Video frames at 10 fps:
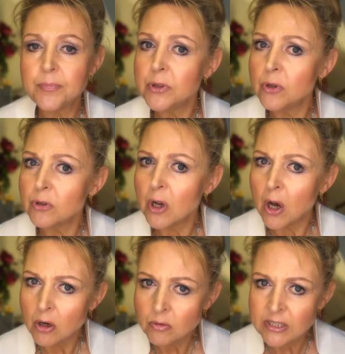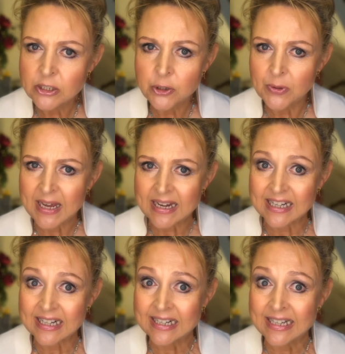Not only do you get
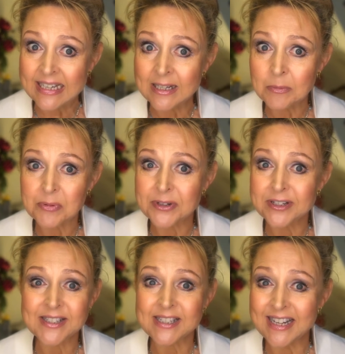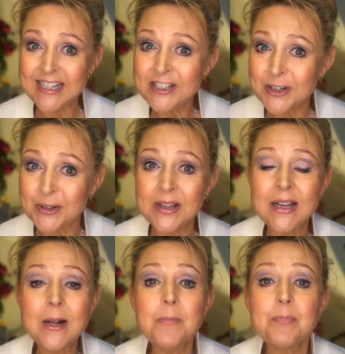clear pronunciation,
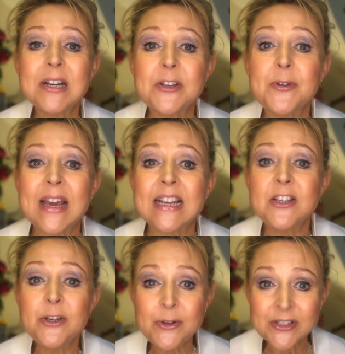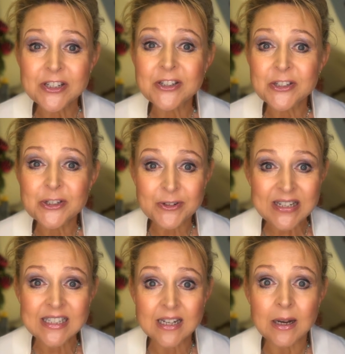but you get used to the
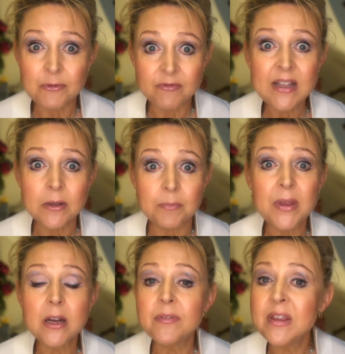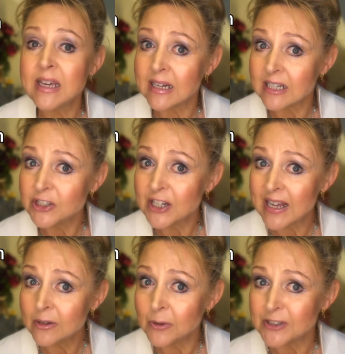stress-timed rhythm of the English
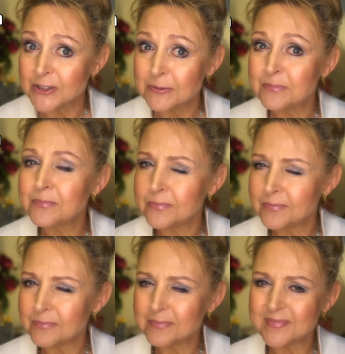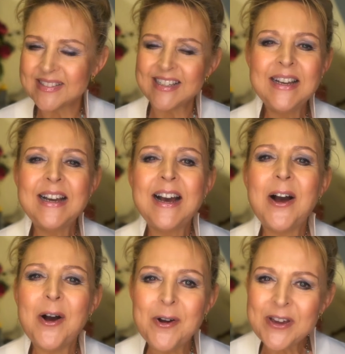language.
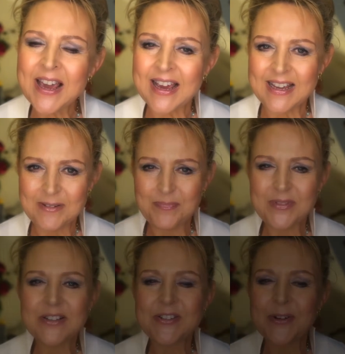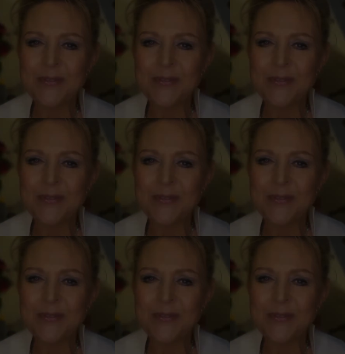Okay, so